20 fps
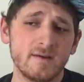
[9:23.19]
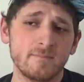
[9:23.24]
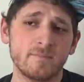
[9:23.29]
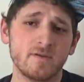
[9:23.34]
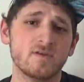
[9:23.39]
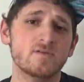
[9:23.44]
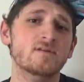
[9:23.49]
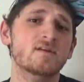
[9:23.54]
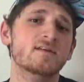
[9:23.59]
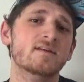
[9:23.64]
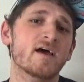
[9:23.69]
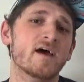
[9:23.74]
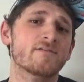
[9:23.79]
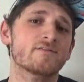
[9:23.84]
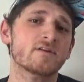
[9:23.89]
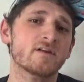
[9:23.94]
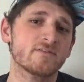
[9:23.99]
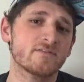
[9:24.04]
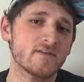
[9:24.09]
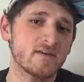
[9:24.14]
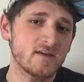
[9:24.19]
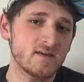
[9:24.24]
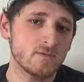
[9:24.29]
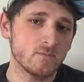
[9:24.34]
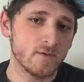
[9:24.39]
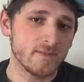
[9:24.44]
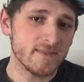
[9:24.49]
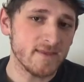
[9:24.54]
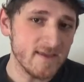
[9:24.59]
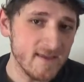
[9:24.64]
but you need to have enough heat
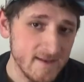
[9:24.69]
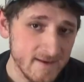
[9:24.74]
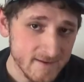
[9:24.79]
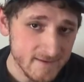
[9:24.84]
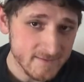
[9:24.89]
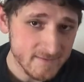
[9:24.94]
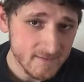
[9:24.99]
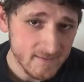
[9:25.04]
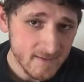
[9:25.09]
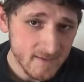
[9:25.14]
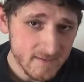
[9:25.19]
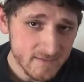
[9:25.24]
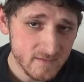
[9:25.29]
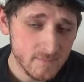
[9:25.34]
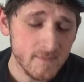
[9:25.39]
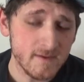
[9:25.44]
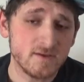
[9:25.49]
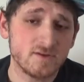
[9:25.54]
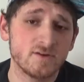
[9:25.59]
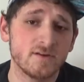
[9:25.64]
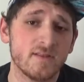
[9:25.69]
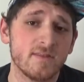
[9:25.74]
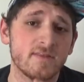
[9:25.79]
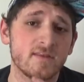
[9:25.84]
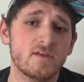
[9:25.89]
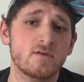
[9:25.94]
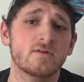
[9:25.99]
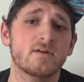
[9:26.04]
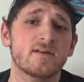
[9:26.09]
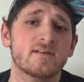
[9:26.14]
within it to make sure that the
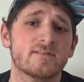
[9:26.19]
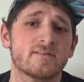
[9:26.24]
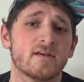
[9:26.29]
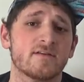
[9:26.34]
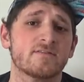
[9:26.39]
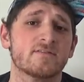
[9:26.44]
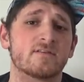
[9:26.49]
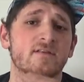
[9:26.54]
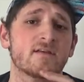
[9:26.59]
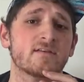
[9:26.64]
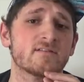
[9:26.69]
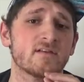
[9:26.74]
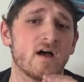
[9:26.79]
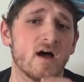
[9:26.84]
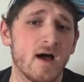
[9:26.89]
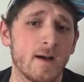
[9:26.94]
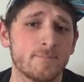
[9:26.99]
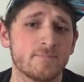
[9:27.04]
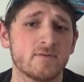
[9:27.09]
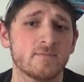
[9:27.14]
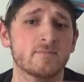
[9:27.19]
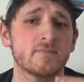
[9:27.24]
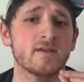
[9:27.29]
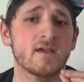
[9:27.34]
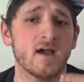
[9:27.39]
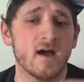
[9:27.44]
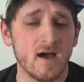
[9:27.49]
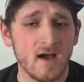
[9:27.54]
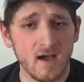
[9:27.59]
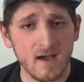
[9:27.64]
unit itself stays
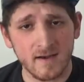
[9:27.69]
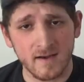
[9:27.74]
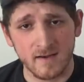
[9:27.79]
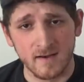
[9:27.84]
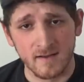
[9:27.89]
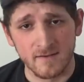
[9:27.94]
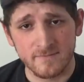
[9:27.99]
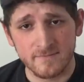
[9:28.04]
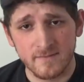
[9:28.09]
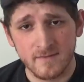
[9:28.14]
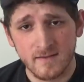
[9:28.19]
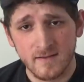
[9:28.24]
optimally hot enough.